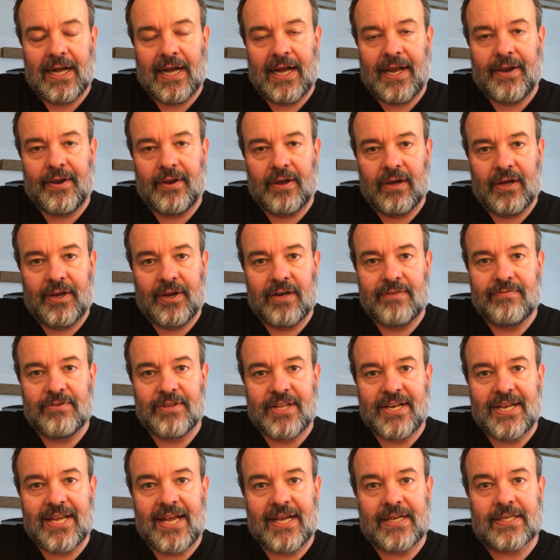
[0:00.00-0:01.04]
And over
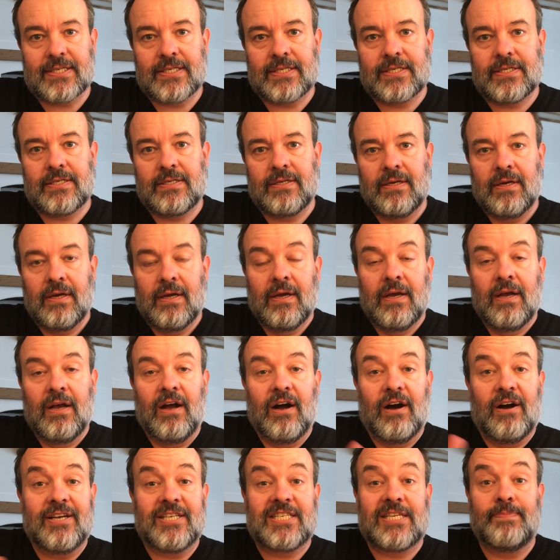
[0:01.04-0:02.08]
the next,
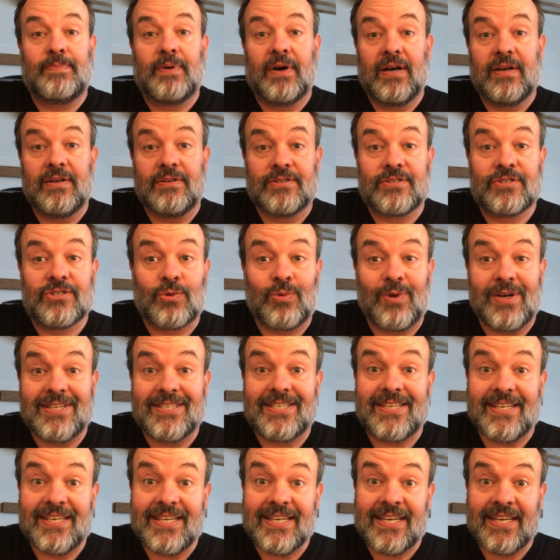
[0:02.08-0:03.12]
I suppose,
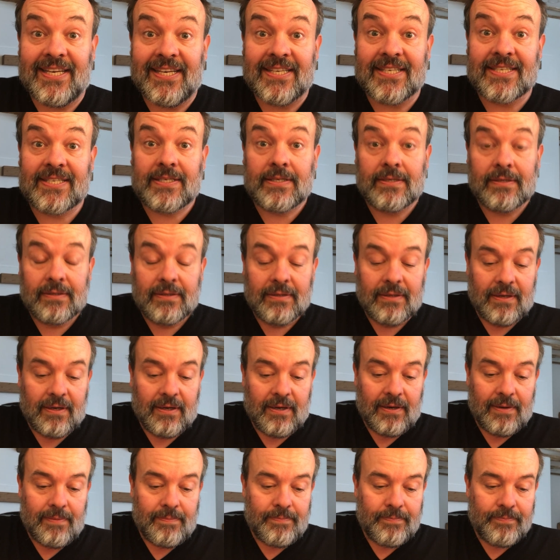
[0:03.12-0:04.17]
20 years,
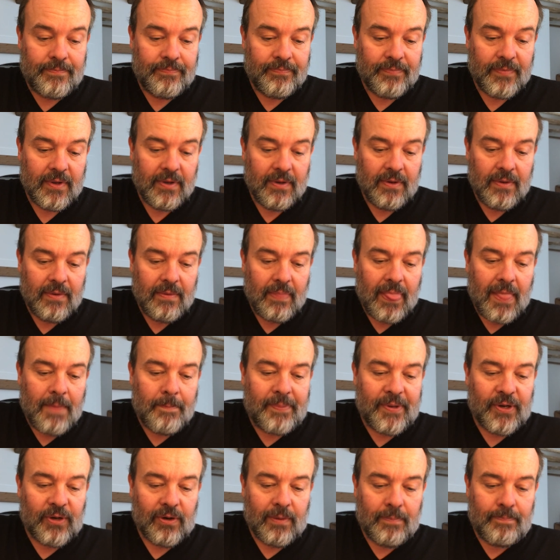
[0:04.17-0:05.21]

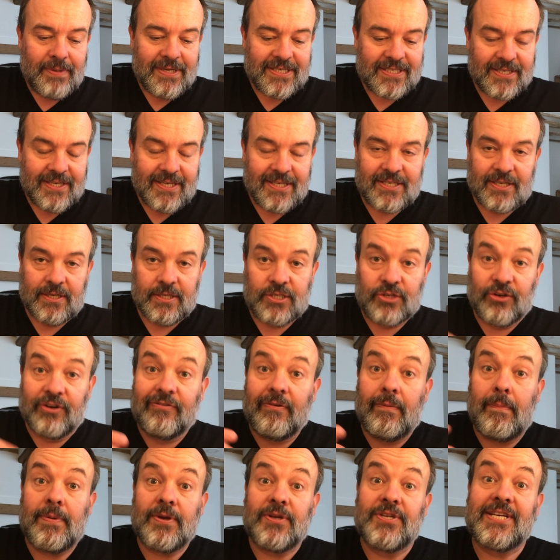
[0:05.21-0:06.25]
built a business, a sort
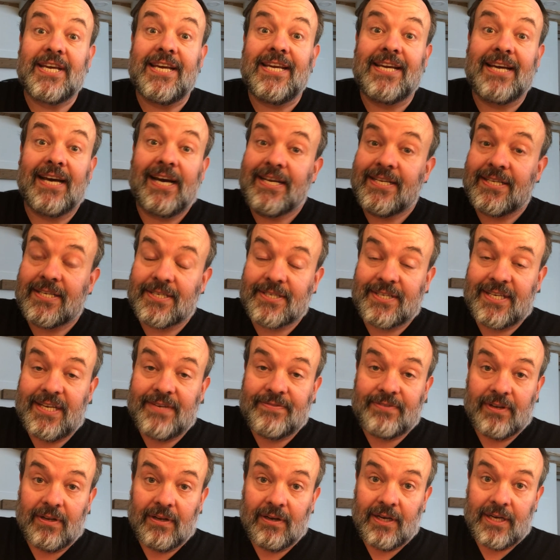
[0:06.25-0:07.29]
of a boutique agency,
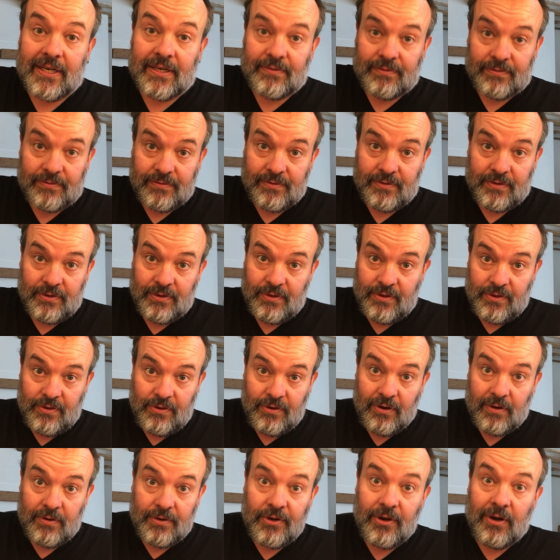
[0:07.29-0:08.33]
if you like,
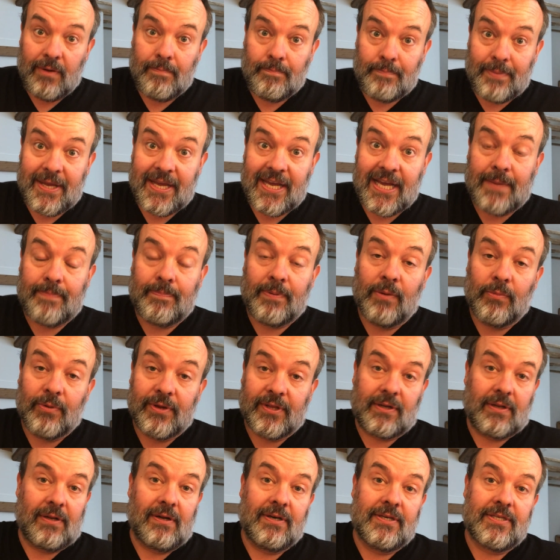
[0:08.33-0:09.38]
not big, but
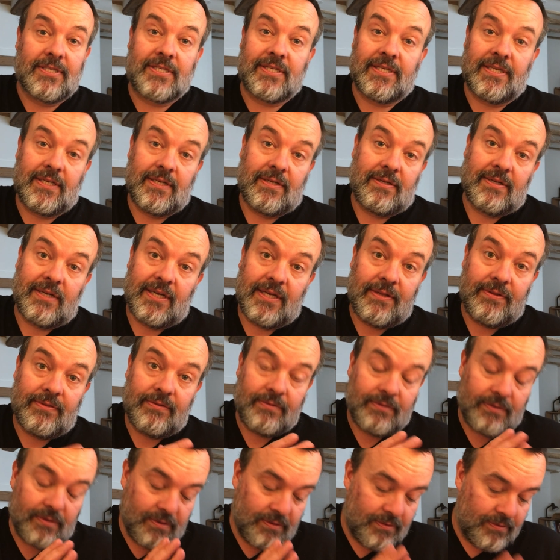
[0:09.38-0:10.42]
with clients
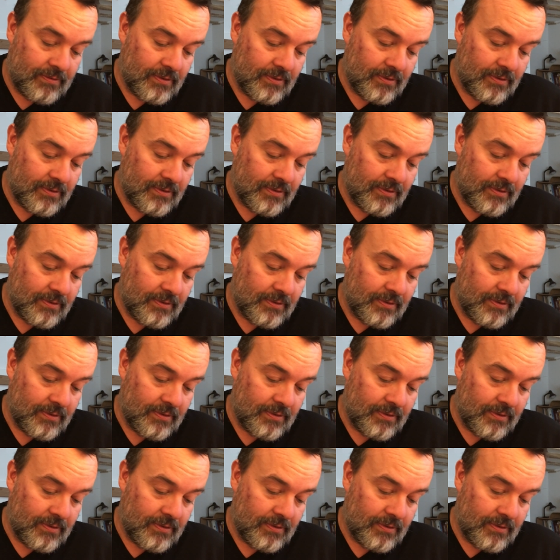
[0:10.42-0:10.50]
in,